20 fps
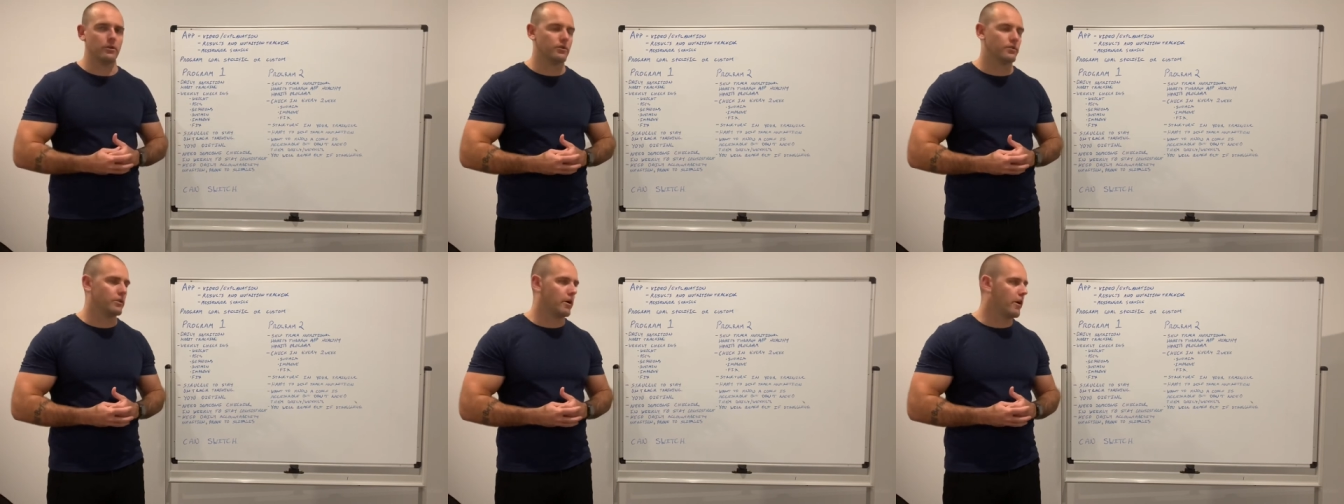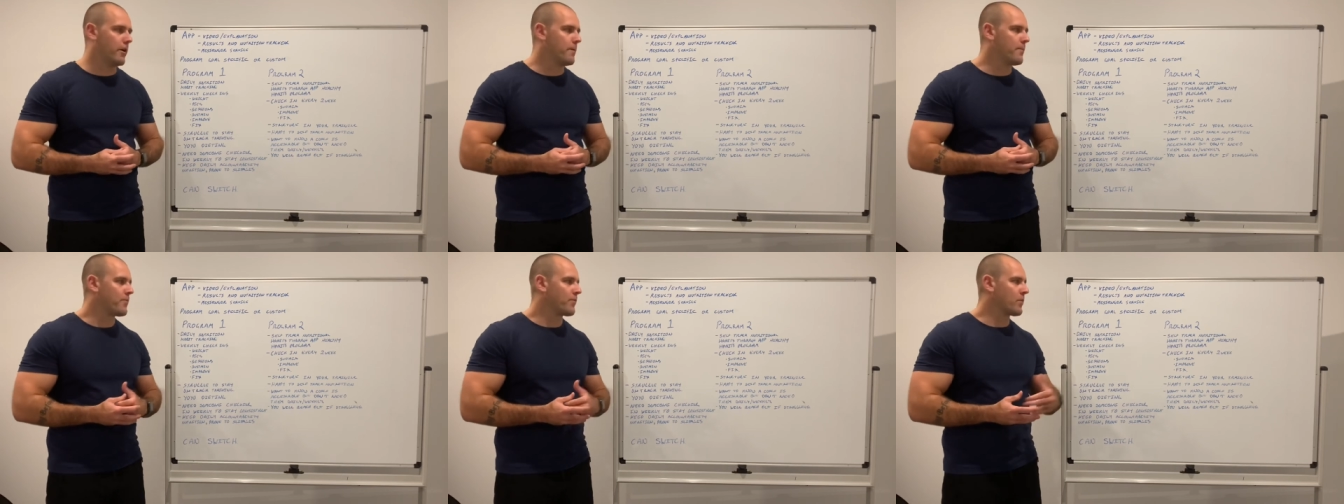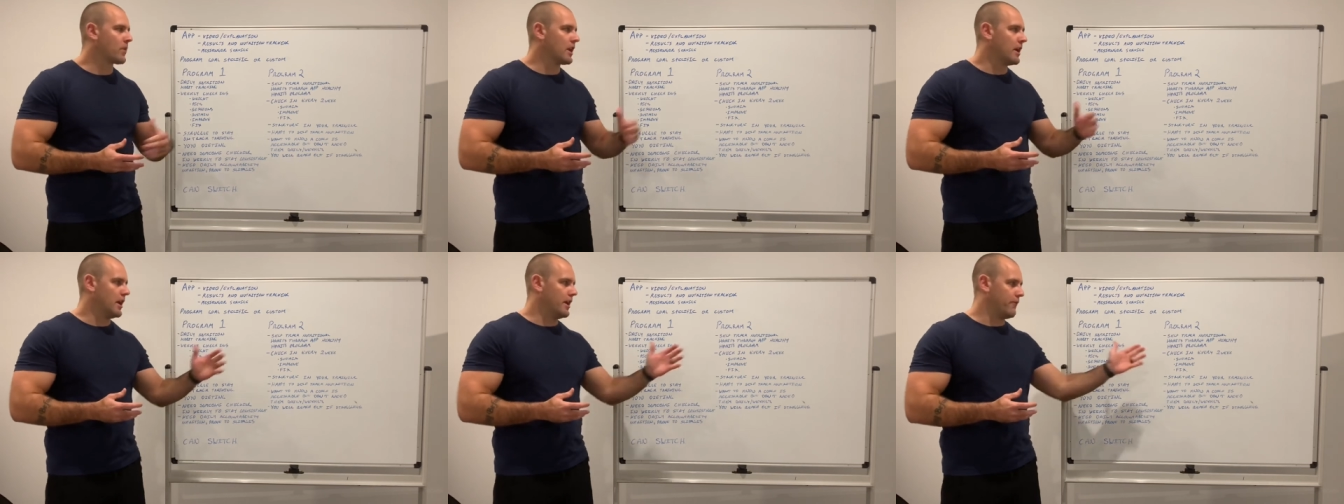So
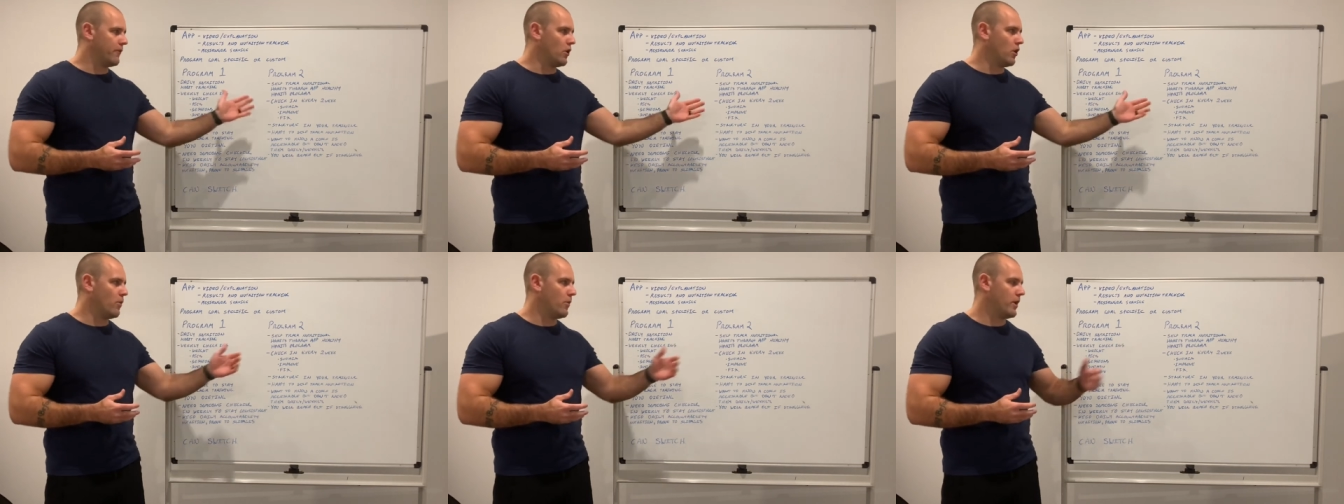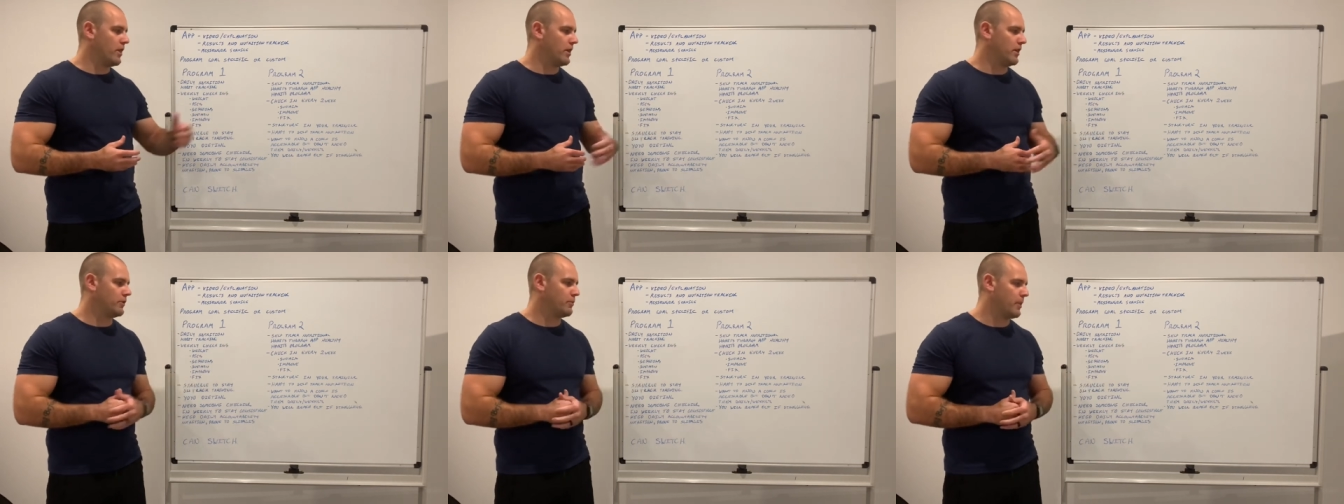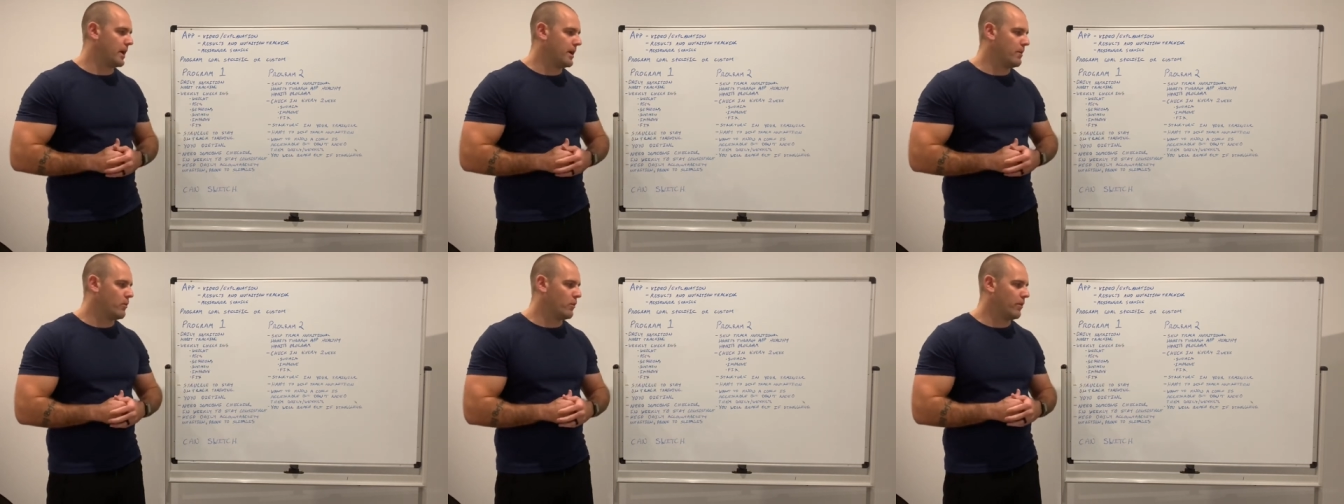if you're one of those
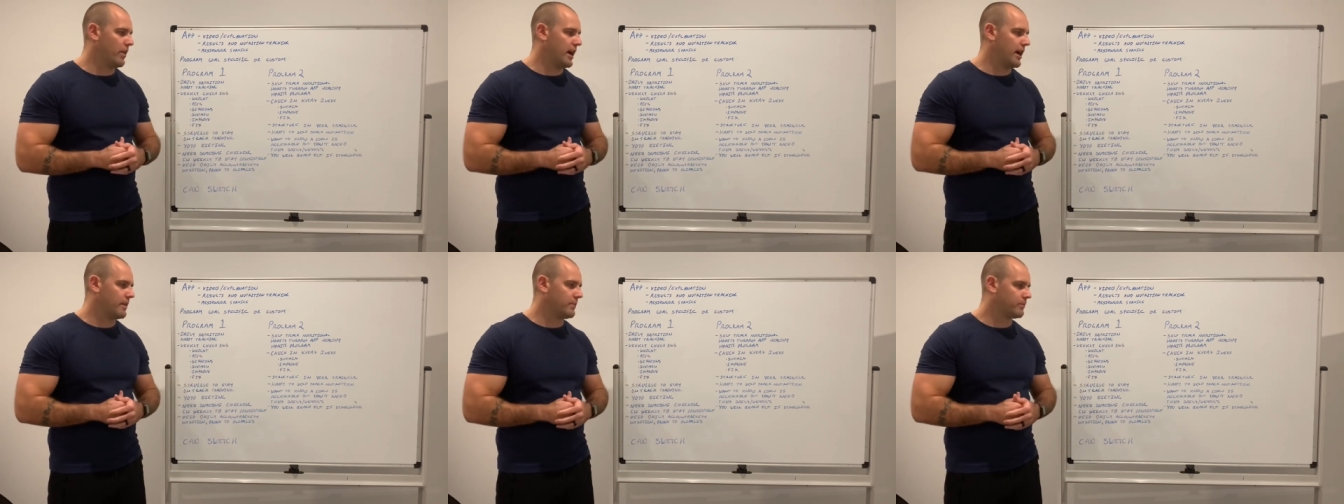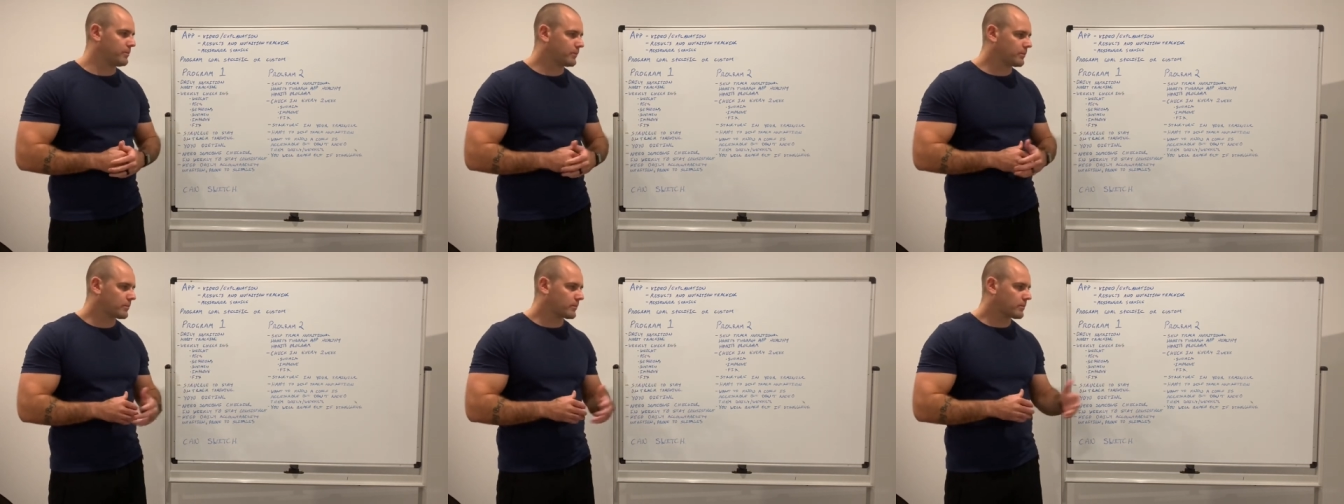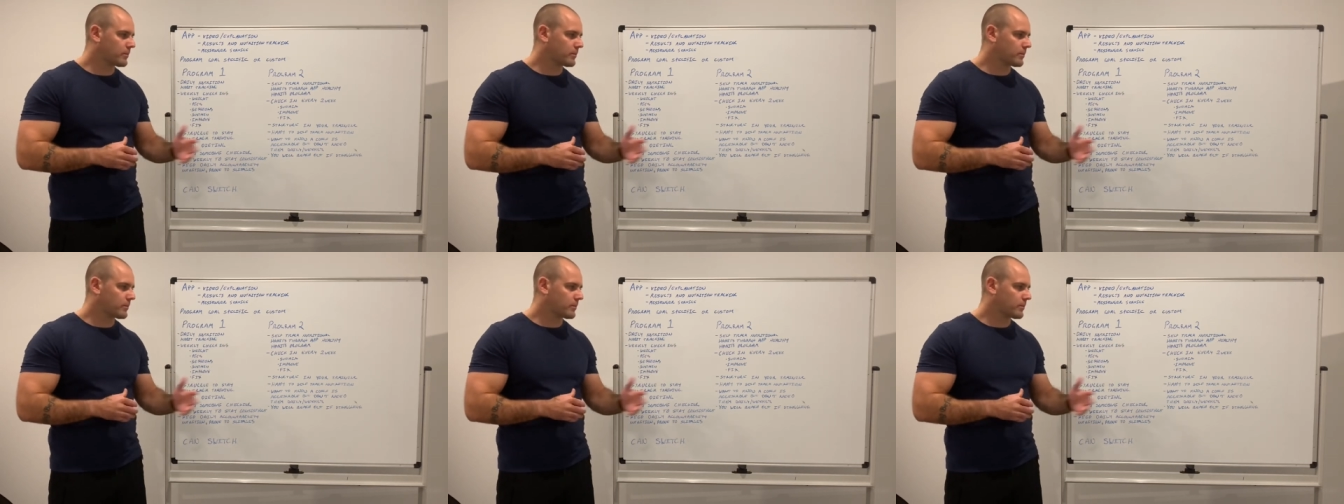people that,